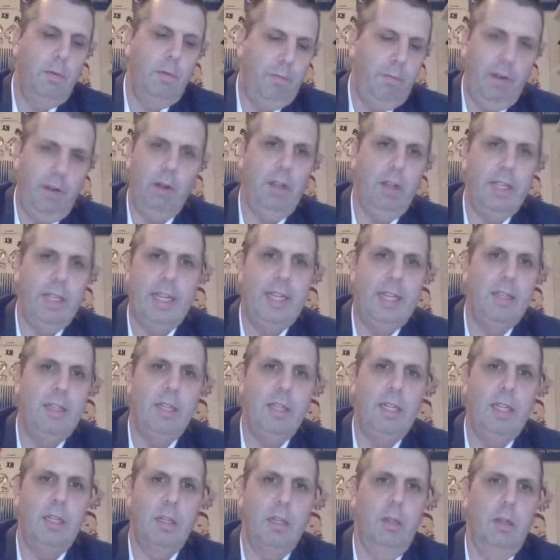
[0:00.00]
fairly
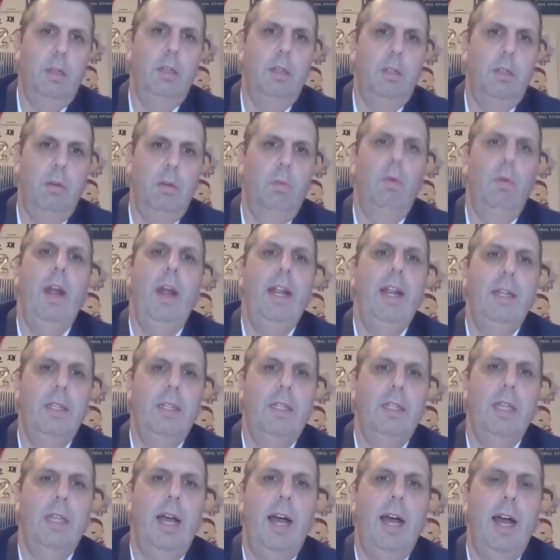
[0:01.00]
easy to right
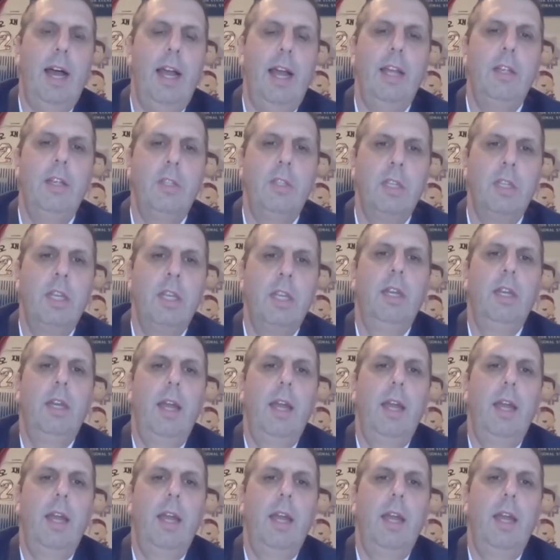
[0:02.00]
size